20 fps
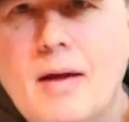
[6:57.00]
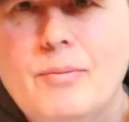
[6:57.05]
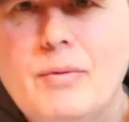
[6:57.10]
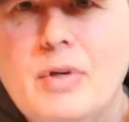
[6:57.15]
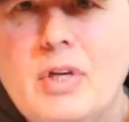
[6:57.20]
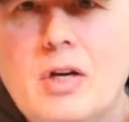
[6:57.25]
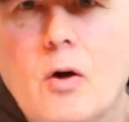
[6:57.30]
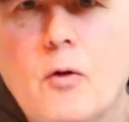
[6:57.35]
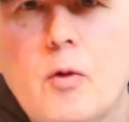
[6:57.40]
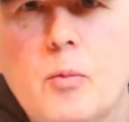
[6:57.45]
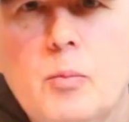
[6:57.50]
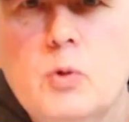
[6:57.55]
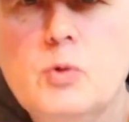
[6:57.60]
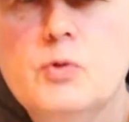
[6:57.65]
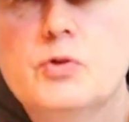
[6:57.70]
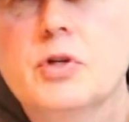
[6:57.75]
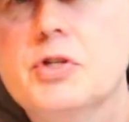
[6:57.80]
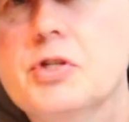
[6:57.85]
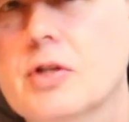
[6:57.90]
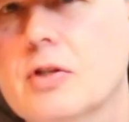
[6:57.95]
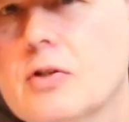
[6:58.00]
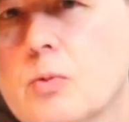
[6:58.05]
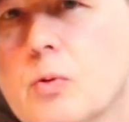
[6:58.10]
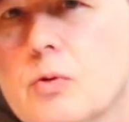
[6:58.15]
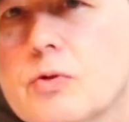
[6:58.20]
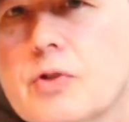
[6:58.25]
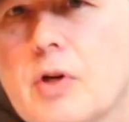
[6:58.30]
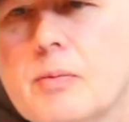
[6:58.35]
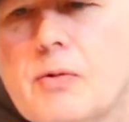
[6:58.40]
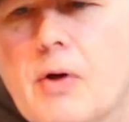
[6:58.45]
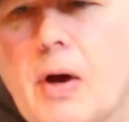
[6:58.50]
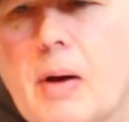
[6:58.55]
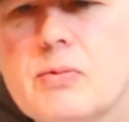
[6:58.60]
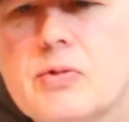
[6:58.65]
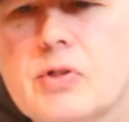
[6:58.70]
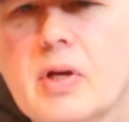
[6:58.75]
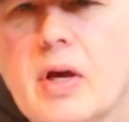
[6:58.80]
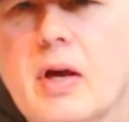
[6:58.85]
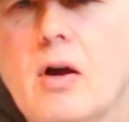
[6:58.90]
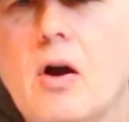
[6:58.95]
the musicians will sometimes
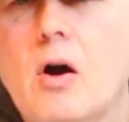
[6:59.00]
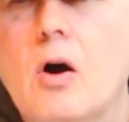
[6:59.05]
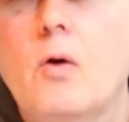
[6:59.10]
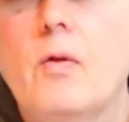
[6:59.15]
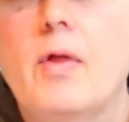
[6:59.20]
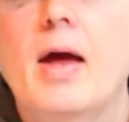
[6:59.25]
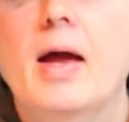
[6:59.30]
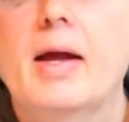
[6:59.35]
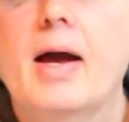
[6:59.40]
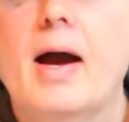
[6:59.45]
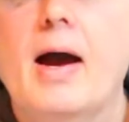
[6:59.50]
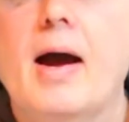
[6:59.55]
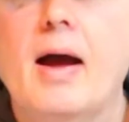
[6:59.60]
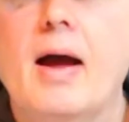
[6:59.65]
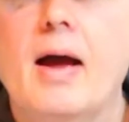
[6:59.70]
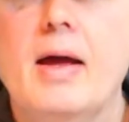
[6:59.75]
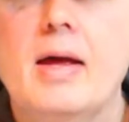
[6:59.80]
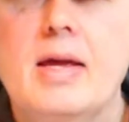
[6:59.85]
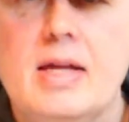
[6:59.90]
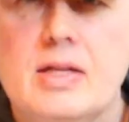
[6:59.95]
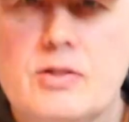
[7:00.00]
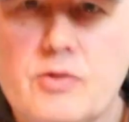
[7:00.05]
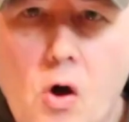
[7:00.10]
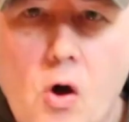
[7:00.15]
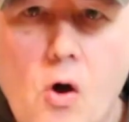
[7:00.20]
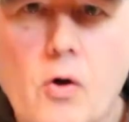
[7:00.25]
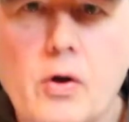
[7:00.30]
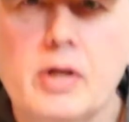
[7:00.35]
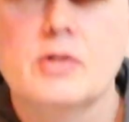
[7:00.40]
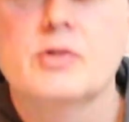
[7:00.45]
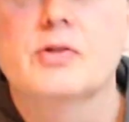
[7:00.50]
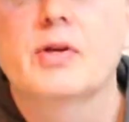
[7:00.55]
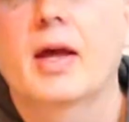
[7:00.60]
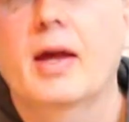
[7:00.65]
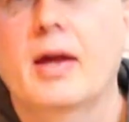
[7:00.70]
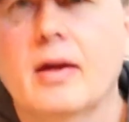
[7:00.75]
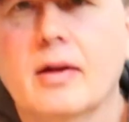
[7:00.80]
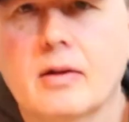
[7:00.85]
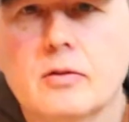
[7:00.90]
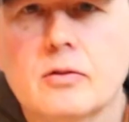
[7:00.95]
say, oh, that guy, it's all in his
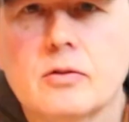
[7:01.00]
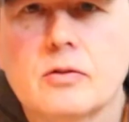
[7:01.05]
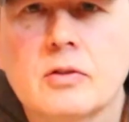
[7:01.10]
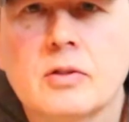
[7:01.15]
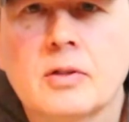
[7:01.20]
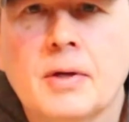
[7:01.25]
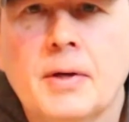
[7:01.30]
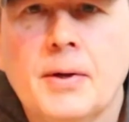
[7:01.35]
hands.